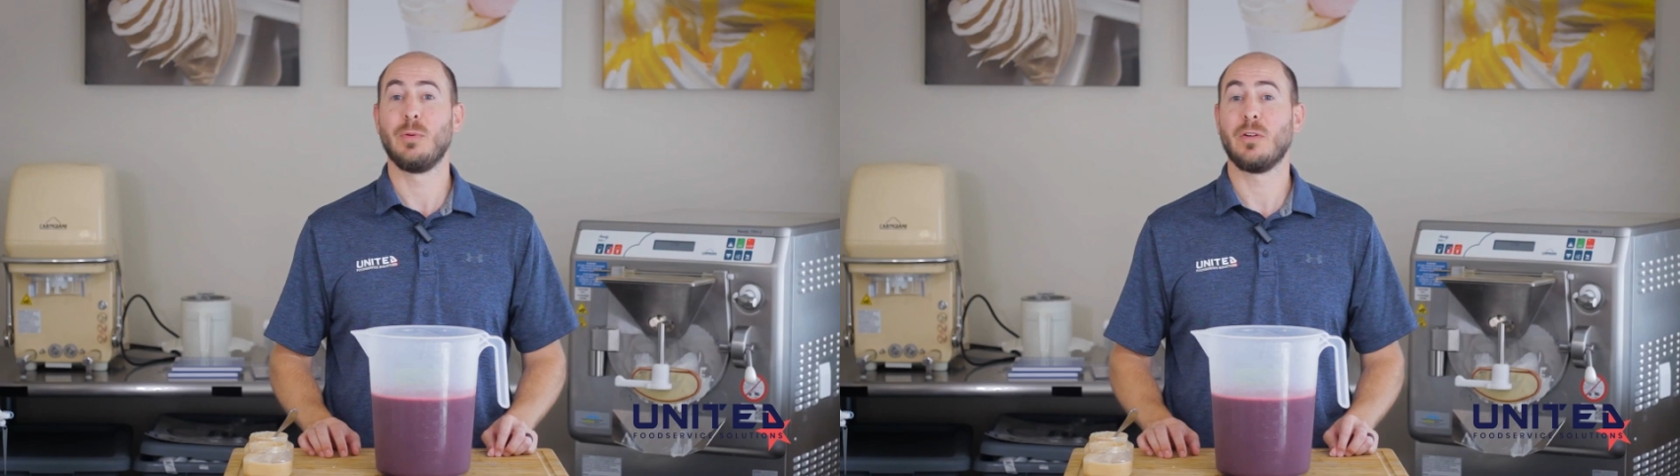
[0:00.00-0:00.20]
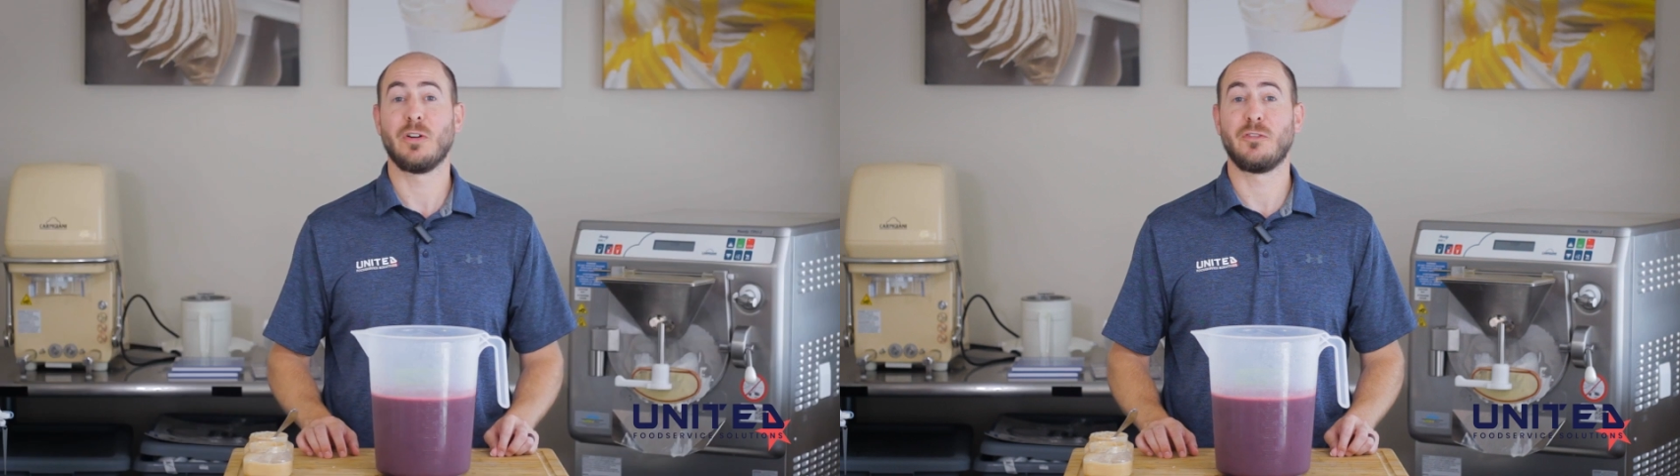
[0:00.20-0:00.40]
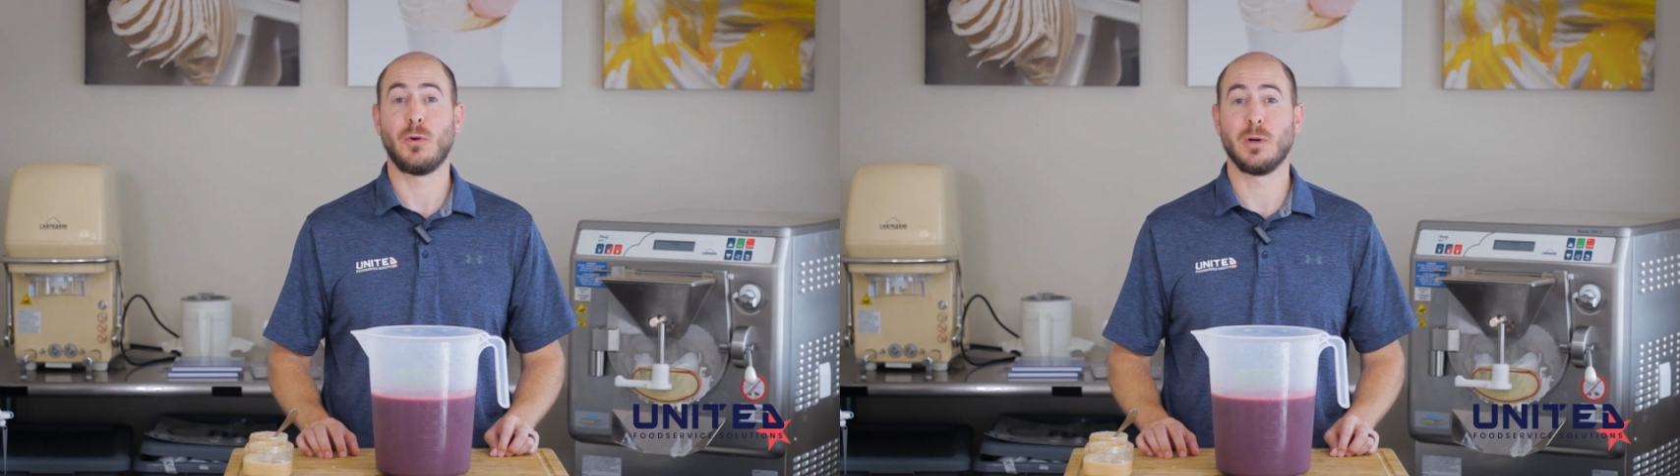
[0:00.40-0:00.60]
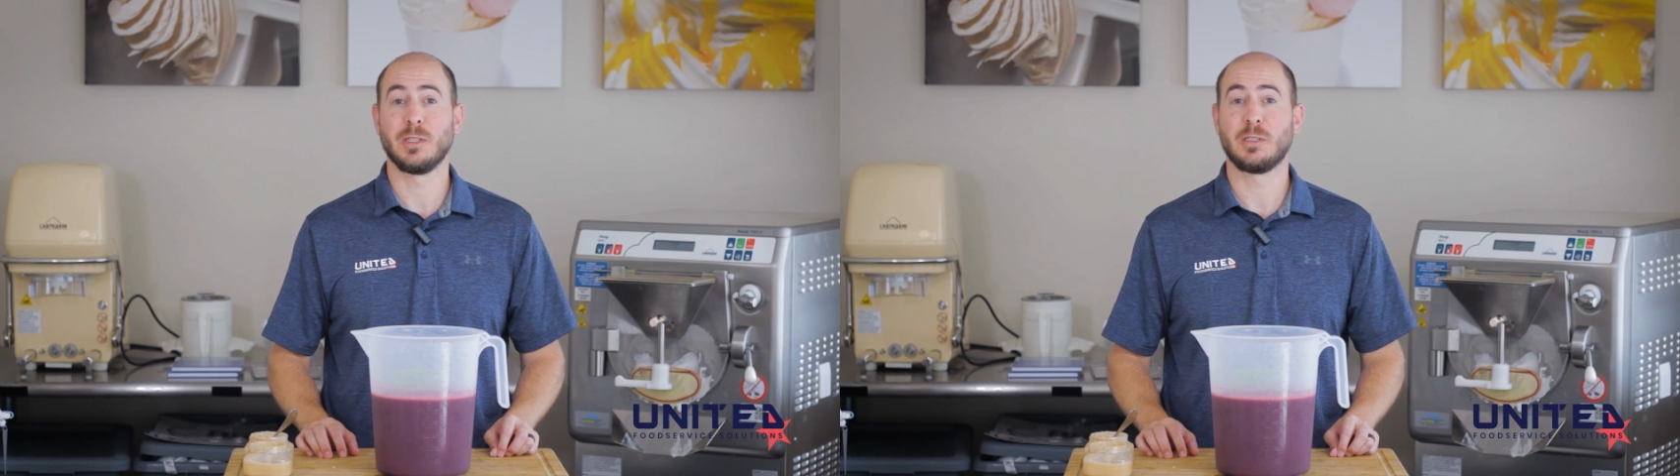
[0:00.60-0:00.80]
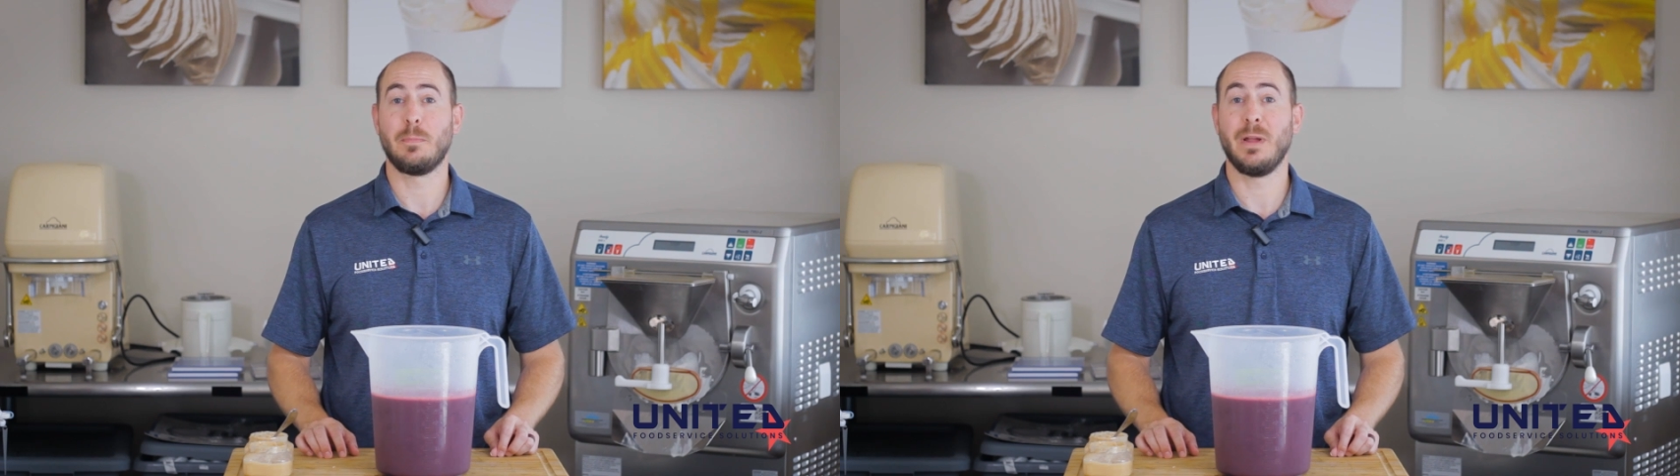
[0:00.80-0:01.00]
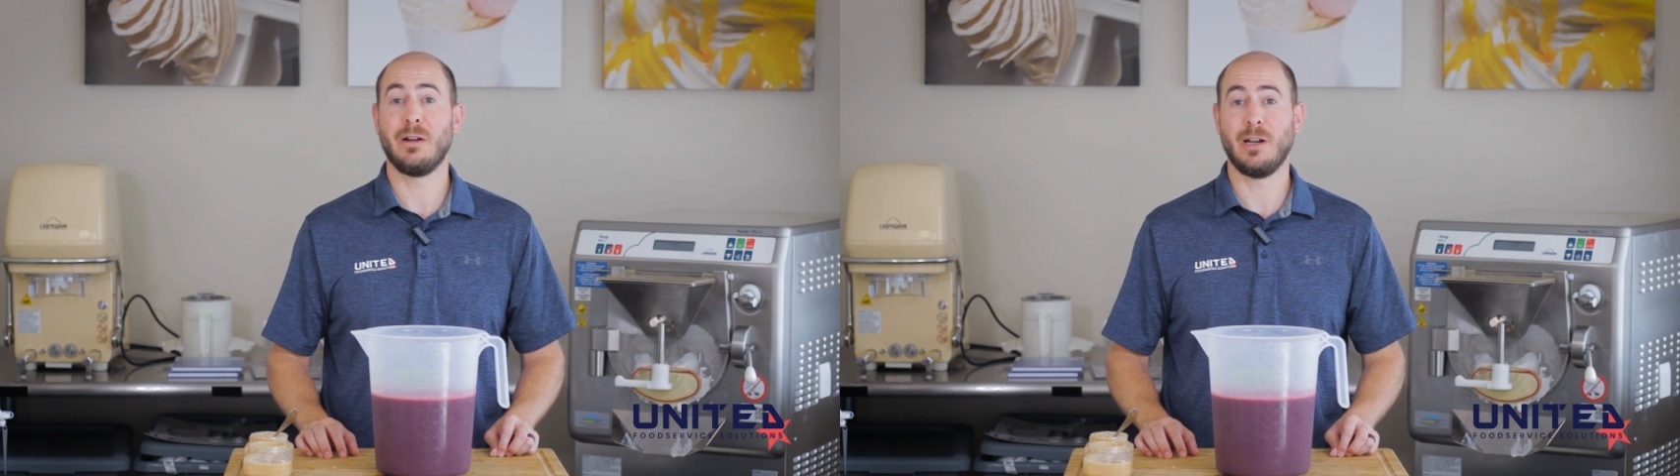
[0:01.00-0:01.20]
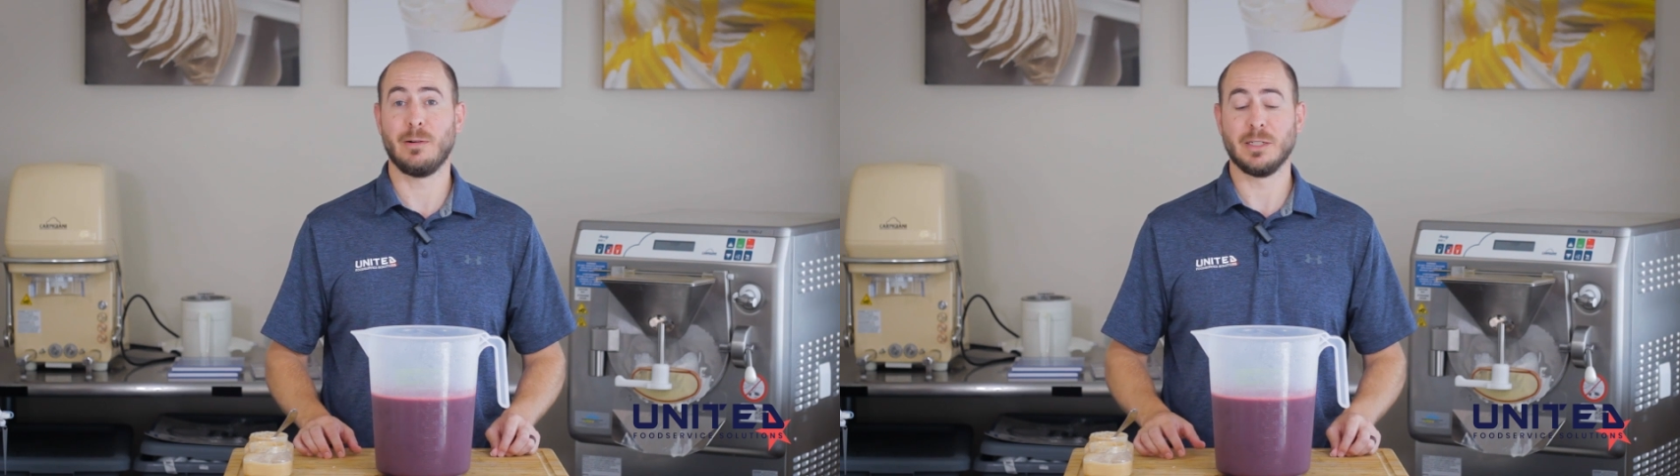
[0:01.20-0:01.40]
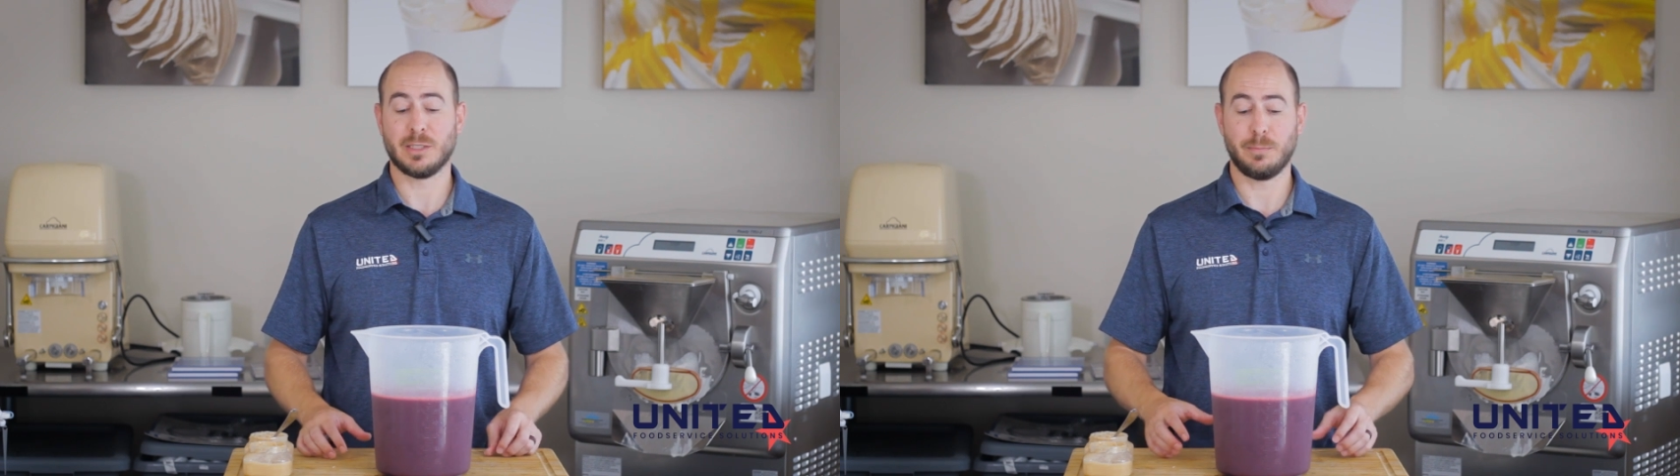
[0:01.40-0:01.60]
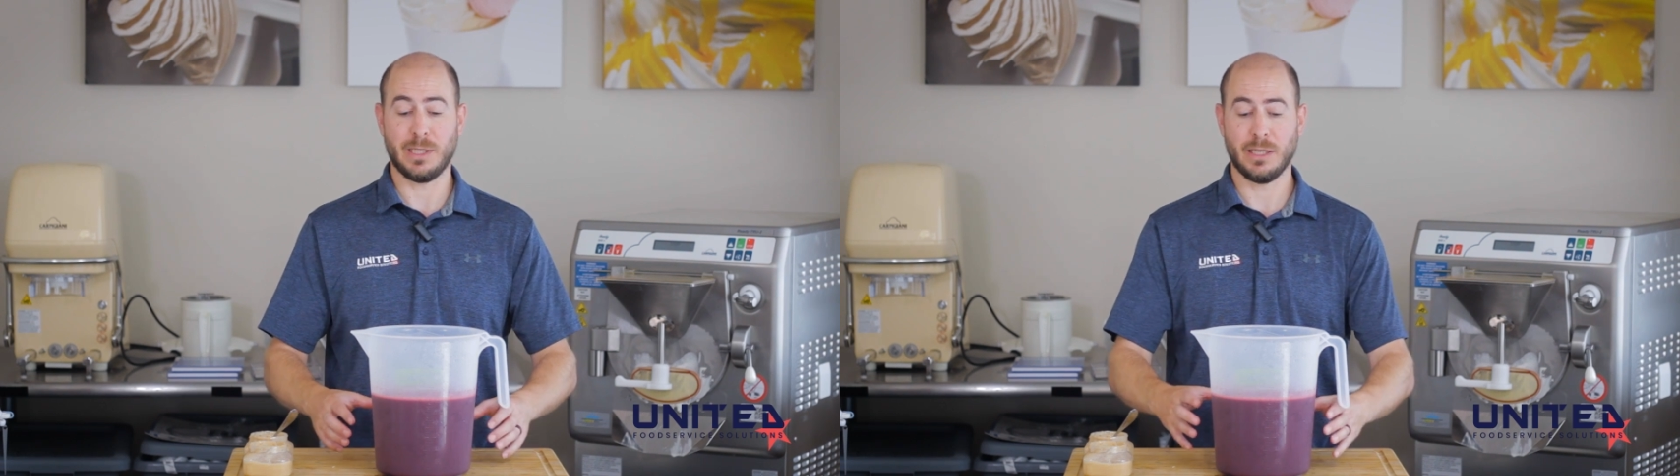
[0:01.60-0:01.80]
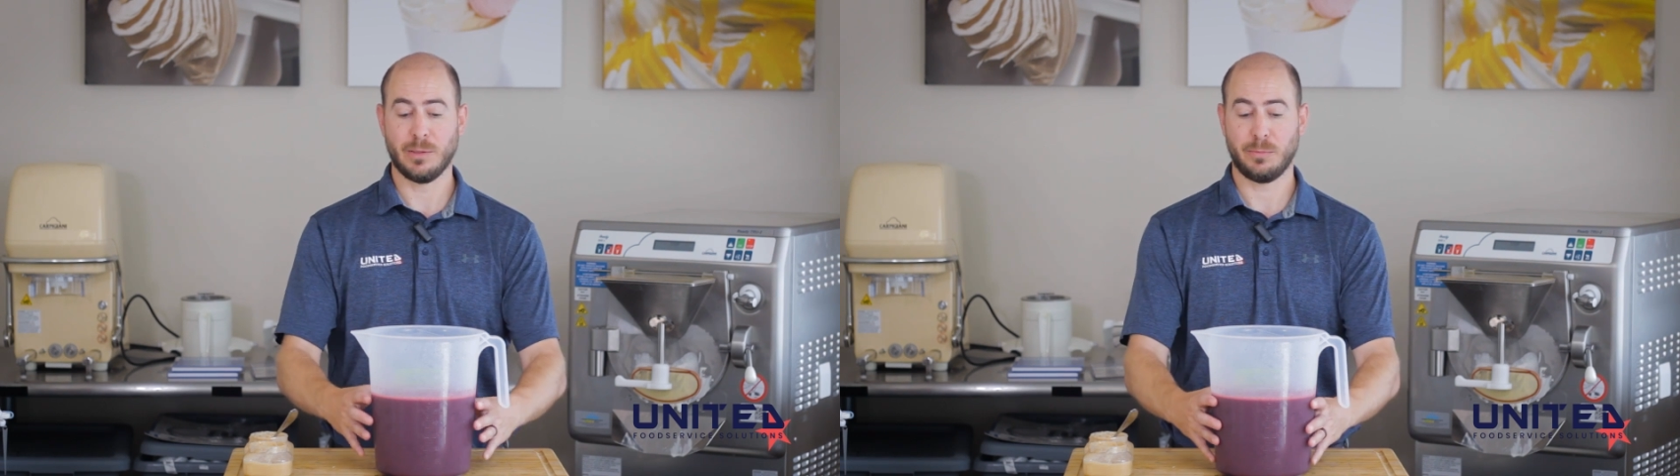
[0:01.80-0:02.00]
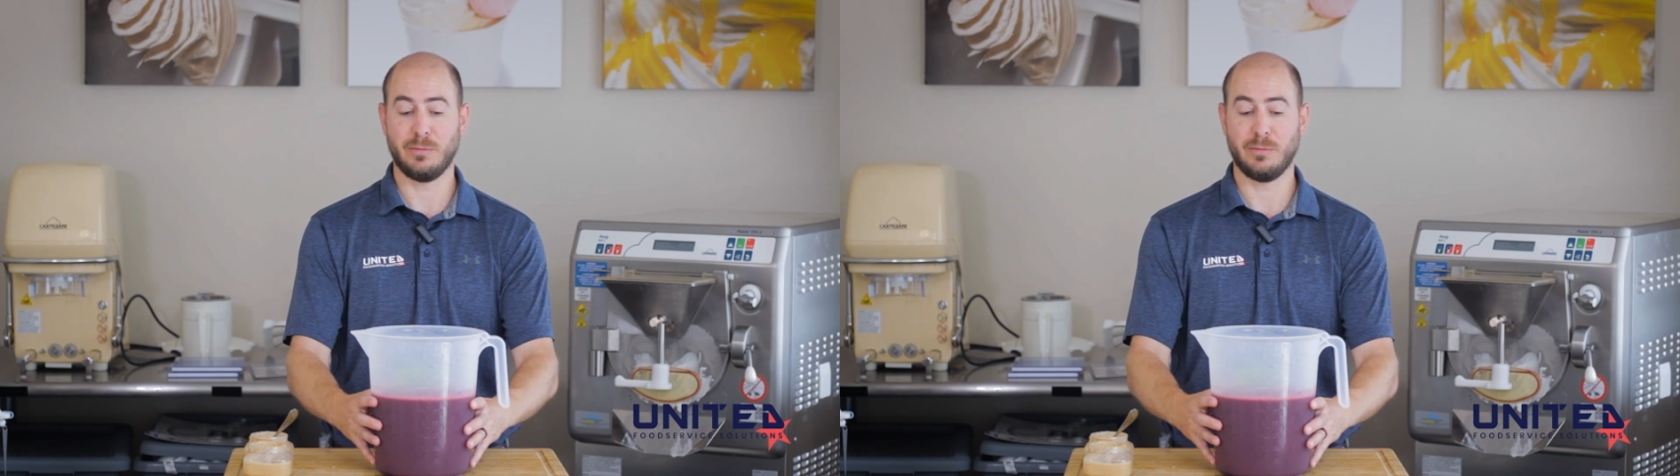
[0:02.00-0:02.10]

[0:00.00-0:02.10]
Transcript: Here we have our forest berry recipe.